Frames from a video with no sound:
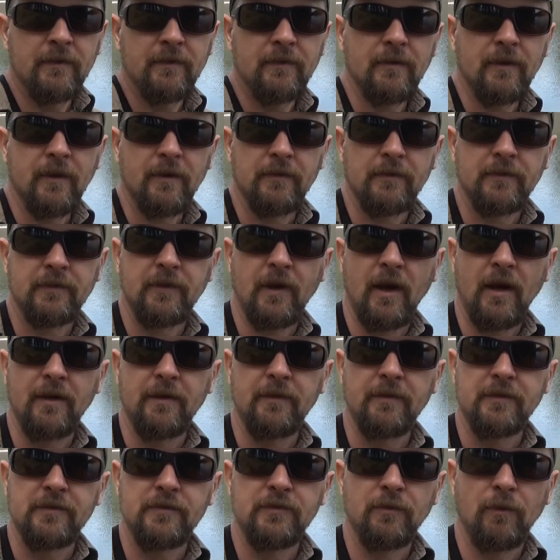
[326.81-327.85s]
the other side
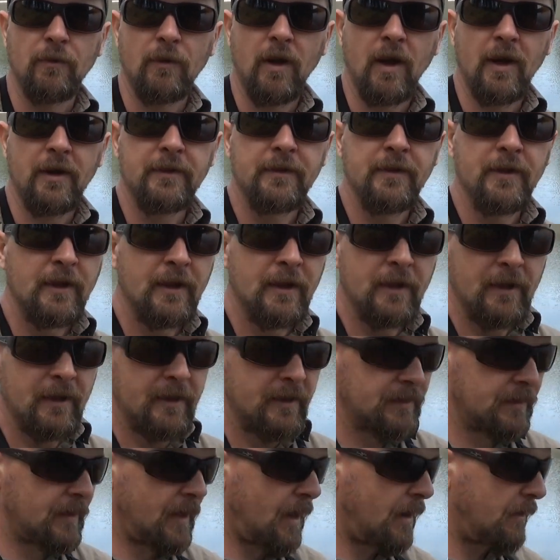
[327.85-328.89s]
of the shoreline
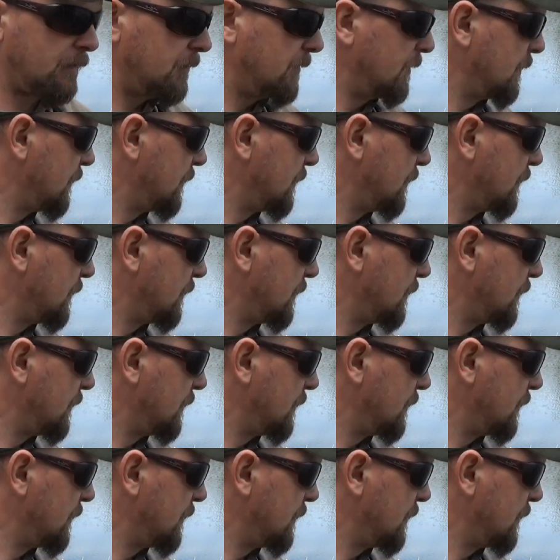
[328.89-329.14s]
now.